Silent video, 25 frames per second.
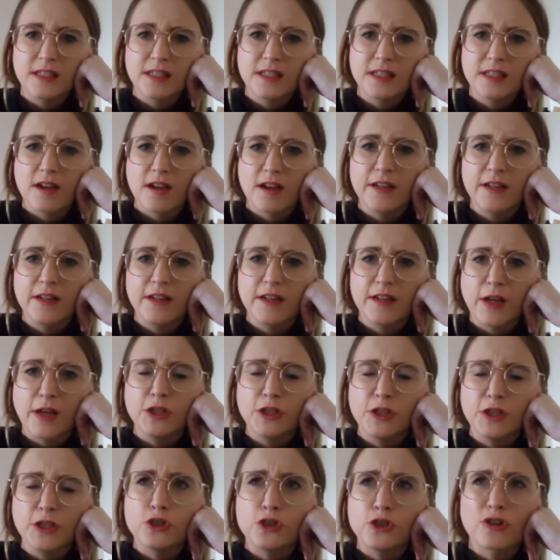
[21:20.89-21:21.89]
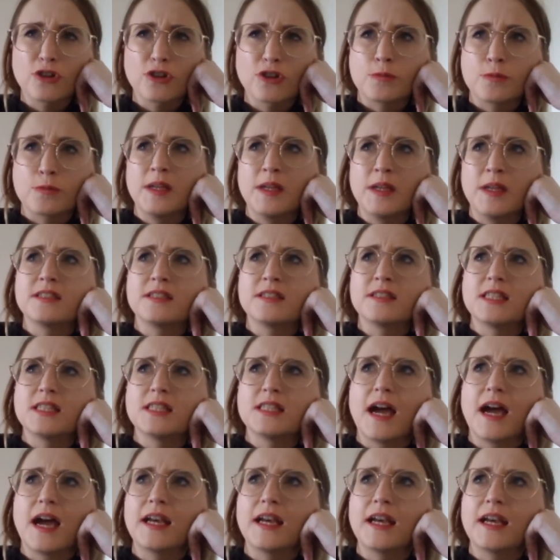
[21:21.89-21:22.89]
this kind of like judgment
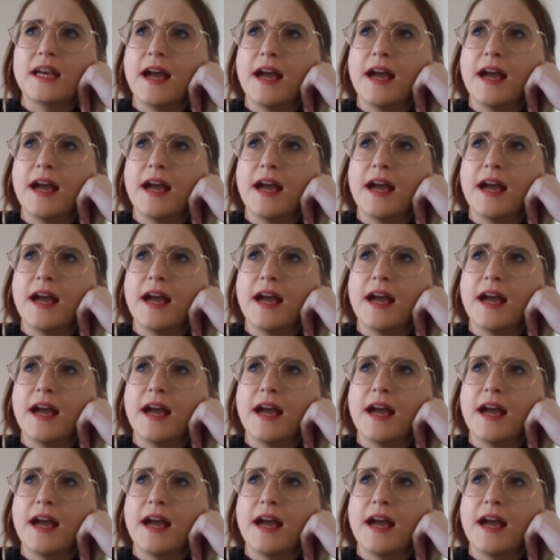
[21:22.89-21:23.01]
that